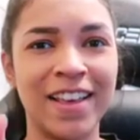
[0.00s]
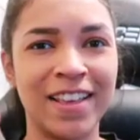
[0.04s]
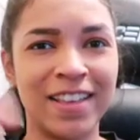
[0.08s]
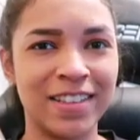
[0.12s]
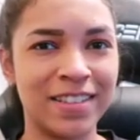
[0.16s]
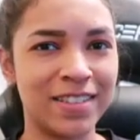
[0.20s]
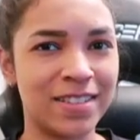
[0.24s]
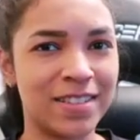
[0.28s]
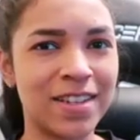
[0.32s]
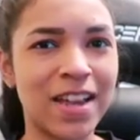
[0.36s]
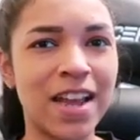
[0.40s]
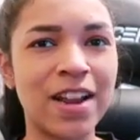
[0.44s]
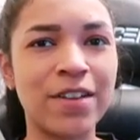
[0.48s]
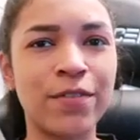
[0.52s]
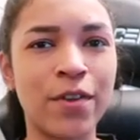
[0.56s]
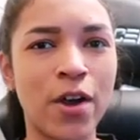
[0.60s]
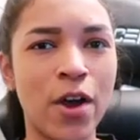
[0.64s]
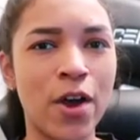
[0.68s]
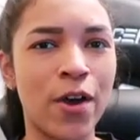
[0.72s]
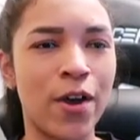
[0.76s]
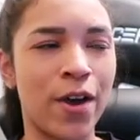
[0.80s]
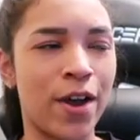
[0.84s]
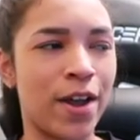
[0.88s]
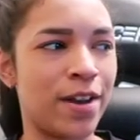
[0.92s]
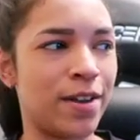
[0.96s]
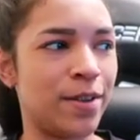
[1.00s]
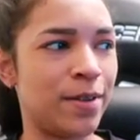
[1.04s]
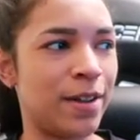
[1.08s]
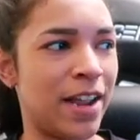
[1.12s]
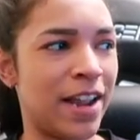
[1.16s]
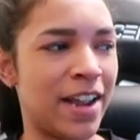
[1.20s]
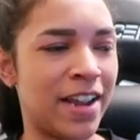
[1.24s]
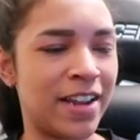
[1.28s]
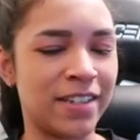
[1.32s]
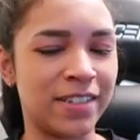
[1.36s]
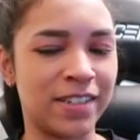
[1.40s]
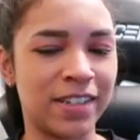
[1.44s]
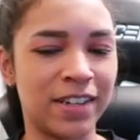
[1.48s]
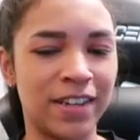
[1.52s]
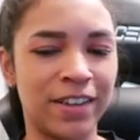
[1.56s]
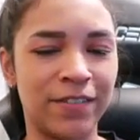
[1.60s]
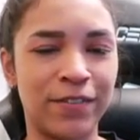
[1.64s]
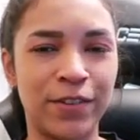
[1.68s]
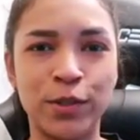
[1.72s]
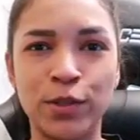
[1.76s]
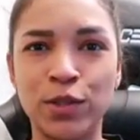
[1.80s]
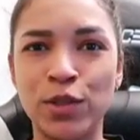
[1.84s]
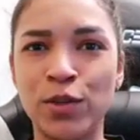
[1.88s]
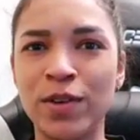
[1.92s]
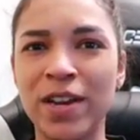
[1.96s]
this is kind of odd, and if
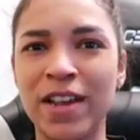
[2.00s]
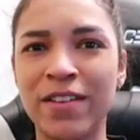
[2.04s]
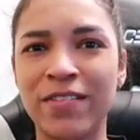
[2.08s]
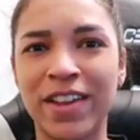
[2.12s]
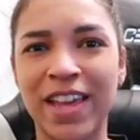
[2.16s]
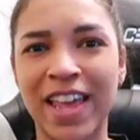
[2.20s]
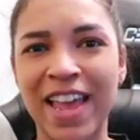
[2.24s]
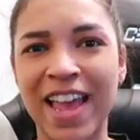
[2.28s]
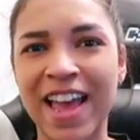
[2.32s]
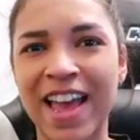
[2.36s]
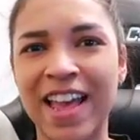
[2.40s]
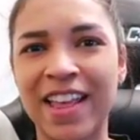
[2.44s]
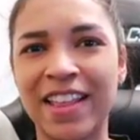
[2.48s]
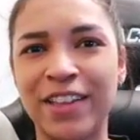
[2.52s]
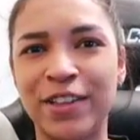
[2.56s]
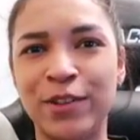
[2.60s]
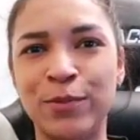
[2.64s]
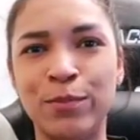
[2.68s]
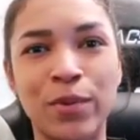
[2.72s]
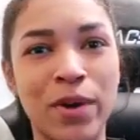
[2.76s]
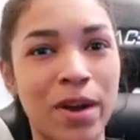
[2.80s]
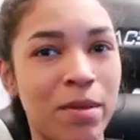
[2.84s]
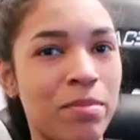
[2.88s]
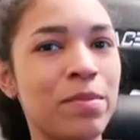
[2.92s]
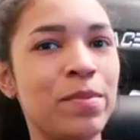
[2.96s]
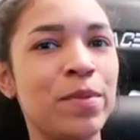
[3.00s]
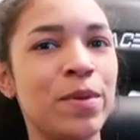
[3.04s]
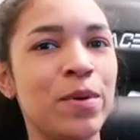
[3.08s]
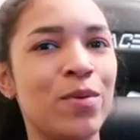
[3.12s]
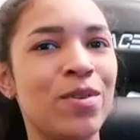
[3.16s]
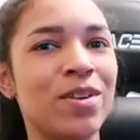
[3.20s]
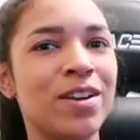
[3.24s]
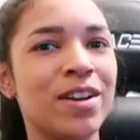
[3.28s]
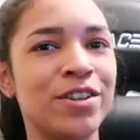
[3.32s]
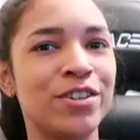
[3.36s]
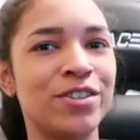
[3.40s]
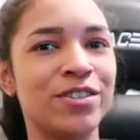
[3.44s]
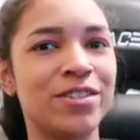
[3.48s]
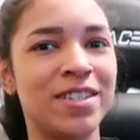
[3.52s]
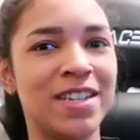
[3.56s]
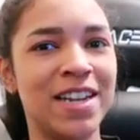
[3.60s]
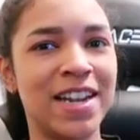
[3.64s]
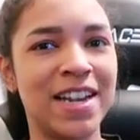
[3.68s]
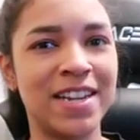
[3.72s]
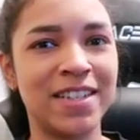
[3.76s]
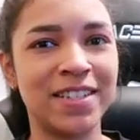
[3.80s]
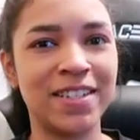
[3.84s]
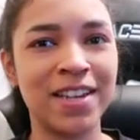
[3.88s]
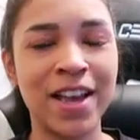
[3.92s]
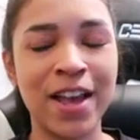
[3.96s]
you don't have a cat, you probably won't
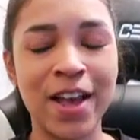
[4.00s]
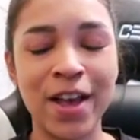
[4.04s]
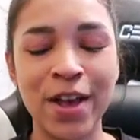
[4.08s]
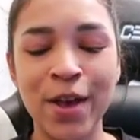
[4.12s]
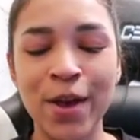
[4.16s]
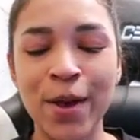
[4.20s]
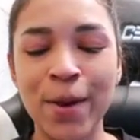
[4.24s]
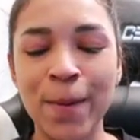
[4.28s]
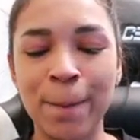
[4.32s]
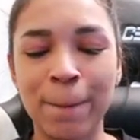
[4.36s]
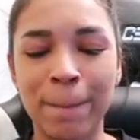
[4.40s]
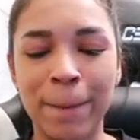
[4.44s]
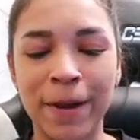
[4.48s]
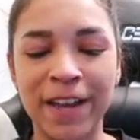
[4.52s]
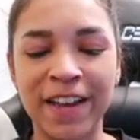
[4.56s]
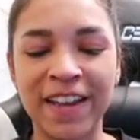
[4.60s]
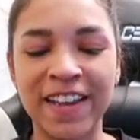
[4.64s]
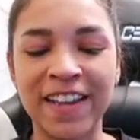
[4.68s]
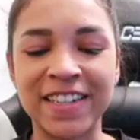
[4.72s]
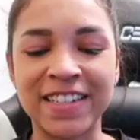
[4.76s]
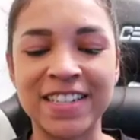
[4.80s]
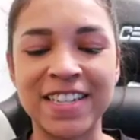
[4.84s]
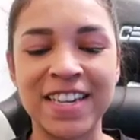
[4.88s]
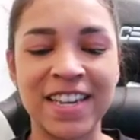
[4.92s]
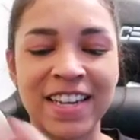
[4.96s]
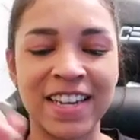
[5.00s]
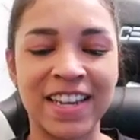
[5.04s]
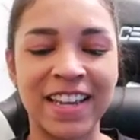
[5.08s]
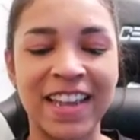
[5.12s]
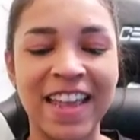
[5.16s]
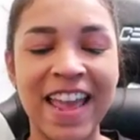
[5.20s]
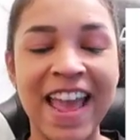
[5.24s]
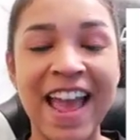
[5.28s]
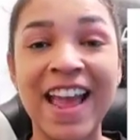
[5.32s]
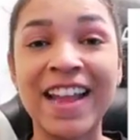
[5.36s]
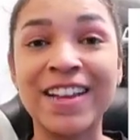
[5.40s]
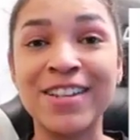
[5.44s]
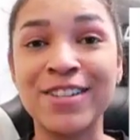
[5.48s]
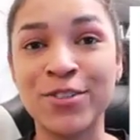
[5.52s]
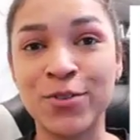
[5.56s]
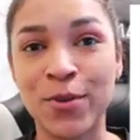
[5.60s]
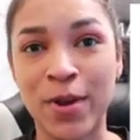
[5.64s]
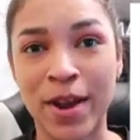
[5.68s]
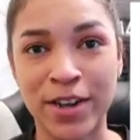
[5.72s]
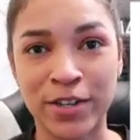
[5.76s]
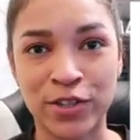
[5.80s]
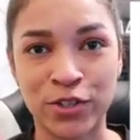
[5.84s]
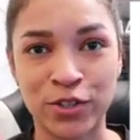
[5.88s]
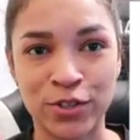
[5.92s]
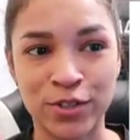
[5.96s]
understand, but cat
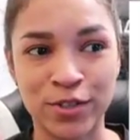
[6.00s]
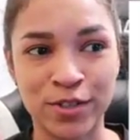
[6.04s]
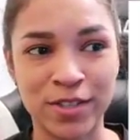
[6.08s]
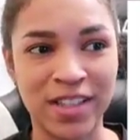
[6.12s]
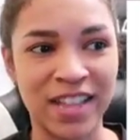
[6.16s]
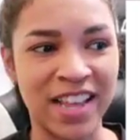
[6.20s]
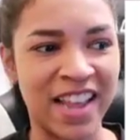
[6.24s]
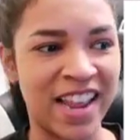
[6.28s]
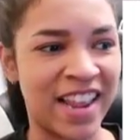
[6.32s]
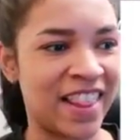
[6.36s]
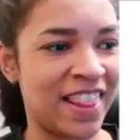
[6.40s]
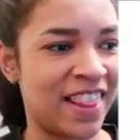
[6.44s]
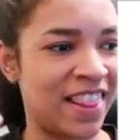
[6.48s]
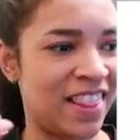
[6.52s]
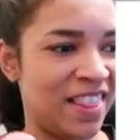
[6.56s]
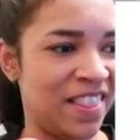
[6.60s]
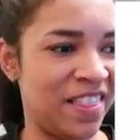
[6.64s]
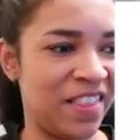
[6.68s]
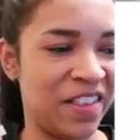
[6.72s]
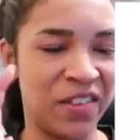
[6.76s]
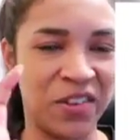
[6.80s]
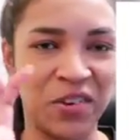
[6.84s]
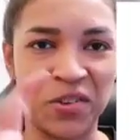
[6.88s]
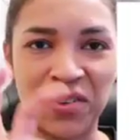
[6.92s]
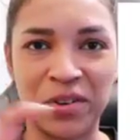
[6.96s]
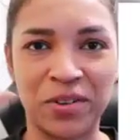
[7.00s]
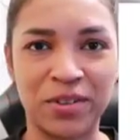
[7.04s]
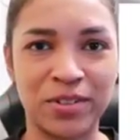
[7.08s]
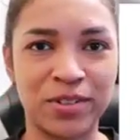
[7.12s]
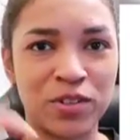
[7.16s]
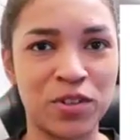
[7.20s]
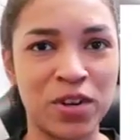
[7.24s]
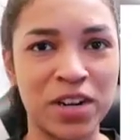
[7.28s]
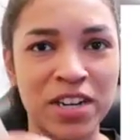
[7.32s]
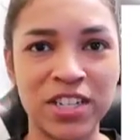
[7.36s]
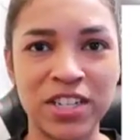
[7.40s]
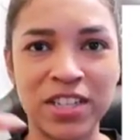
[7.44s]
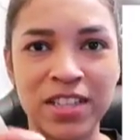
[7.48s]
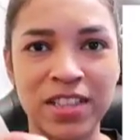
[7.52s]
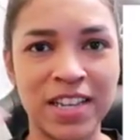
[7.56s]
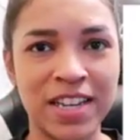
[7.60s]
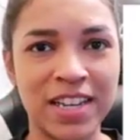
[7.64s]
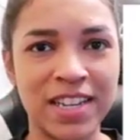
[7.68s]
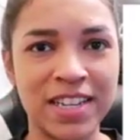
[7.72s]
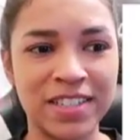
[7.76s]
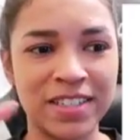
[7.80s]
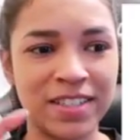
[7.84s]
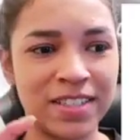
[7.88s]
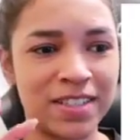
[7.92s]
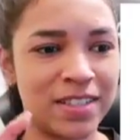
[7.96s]
scratchers, like the little scratchy
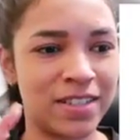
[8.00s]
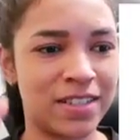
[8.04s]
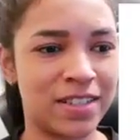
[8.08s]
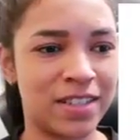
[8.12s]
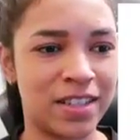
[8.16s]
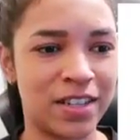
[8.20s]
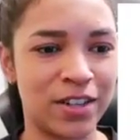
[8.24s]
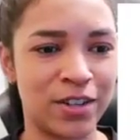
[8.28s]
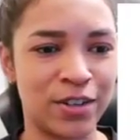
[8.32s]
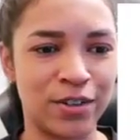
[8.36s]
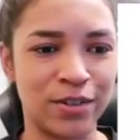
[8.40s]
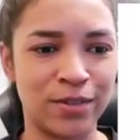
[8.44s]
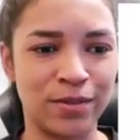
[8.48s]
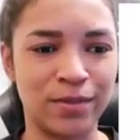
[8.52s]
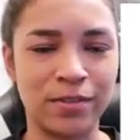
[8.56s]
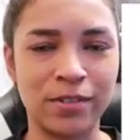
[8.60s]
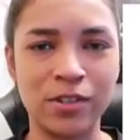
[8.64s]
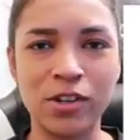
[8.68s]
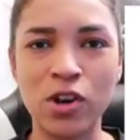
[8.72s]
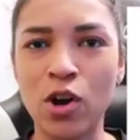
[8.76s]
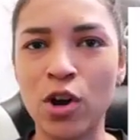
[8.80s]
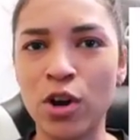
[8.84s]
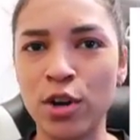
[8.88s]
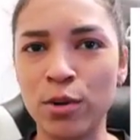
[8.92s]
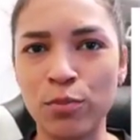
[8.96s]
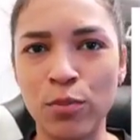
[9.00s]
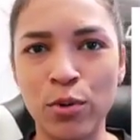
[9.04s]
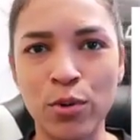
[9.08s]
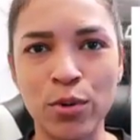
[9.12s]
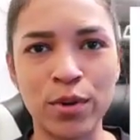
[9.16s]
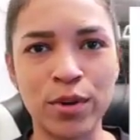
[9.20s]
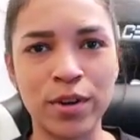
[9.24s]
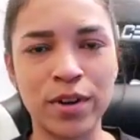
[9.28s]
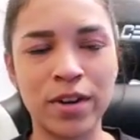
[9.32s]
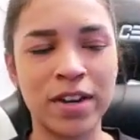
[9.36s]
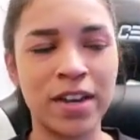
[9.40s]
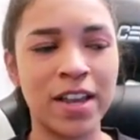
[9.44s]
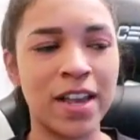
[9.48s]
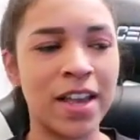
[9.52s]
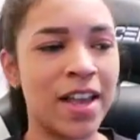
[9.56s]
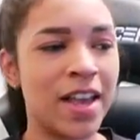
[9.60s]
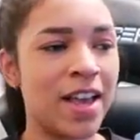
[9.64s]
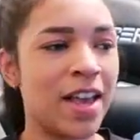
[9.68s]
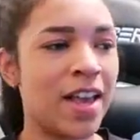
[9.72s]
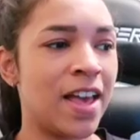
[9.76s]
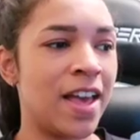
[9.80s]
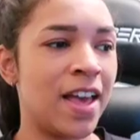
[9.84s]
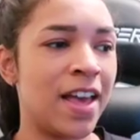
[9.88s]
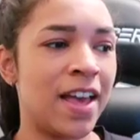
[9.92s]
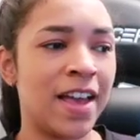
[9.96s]
things, they're cardboard,
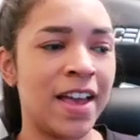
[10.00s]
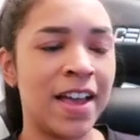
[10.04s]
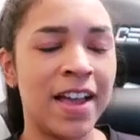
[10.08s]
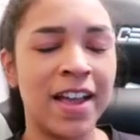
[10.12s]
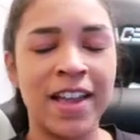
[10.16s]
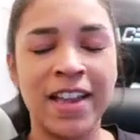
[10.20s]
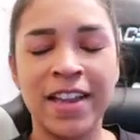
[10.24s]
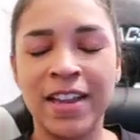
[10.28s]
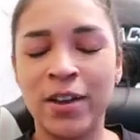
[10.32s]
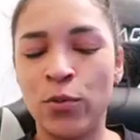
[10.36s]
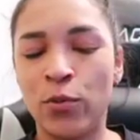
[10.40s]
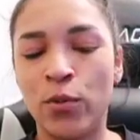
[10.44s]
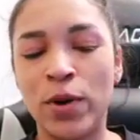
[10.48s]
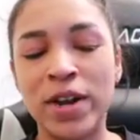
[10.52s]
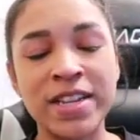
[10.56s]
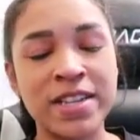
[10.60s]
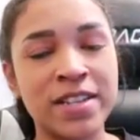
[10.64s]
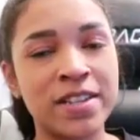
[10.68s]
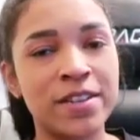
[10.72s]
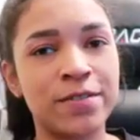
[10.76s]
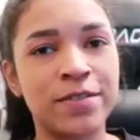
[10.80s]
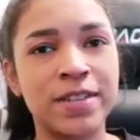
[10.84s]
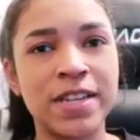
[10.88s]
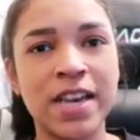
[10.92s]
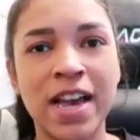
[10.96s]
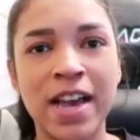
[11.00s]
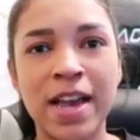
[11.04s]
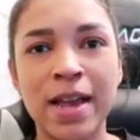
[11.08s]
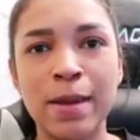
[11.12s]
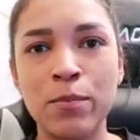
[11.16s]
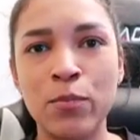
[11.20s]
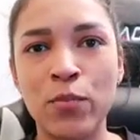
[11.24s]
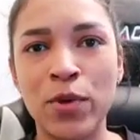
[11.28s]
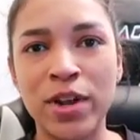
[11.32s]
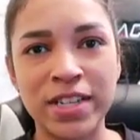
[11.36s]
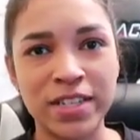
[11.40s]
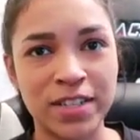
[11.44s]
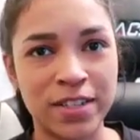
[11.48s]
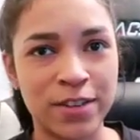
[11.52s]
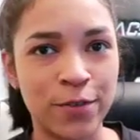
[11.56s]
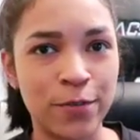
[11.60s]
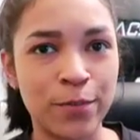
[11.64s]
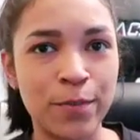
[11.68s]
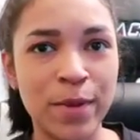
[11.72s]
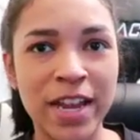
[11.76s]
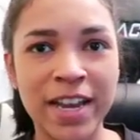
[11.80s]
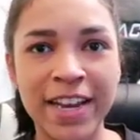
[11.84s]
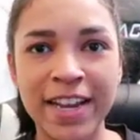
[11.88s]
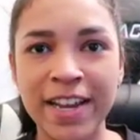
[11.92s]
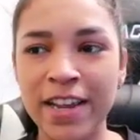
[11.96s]
waste of time, waste of
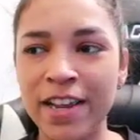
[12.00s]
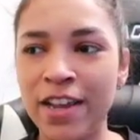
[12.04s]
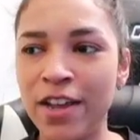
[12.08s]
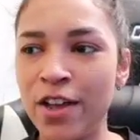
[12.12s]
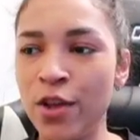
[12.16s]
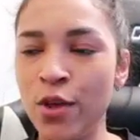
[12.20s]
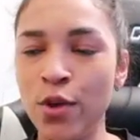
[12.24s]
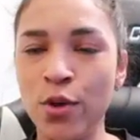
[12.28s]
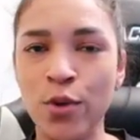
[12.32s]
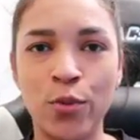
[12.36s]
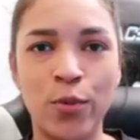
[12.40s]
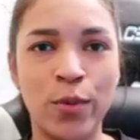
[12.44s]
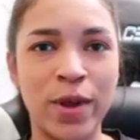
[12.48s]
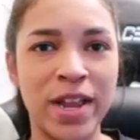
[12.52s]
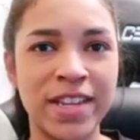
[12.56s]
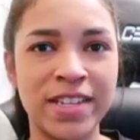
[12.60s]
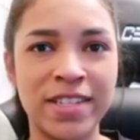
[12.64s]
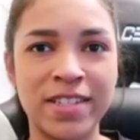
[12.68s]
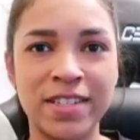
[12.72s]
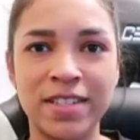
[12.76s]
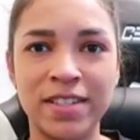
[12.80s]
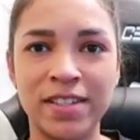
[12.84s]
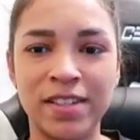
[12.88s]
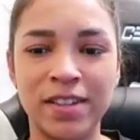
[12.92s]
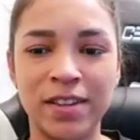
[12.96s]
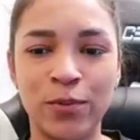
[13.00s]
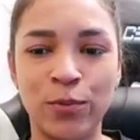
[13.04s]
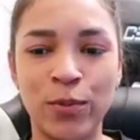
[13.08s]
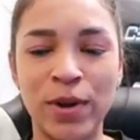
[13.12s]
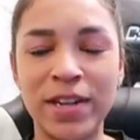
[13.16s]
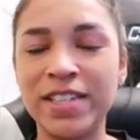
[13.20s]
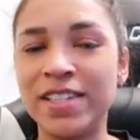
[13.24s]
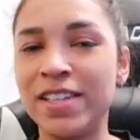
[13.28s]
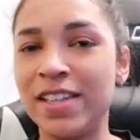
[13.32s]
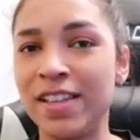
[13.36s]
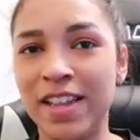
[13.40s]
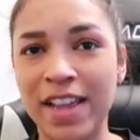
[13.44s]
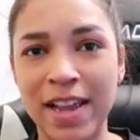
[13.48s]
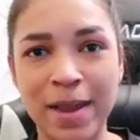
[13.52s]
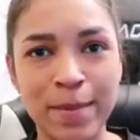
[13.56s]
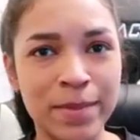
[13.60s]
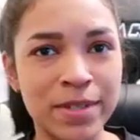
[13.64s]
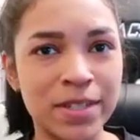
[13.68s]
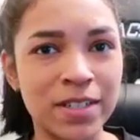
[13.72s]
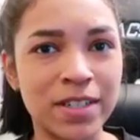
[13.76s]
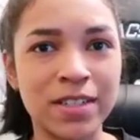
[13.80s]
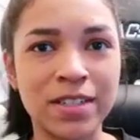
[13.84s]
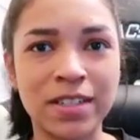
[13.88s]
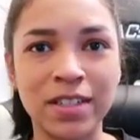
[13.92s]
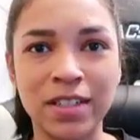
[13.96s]
money, wasting the
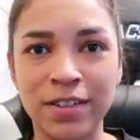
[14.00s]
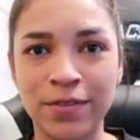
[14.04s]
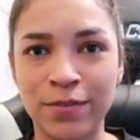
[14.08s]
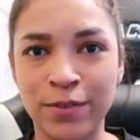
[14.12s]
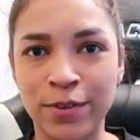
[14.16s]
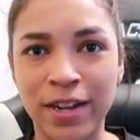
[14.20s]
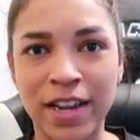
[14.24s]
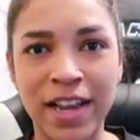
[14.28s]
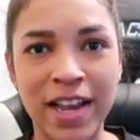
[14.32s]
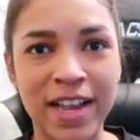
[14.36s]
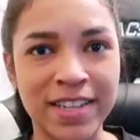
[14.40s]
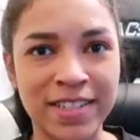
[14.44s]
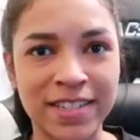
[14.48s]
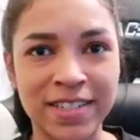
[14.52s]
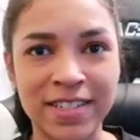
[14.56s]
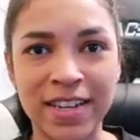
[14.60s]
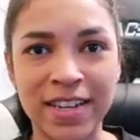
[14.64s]
Amazon delivery guy's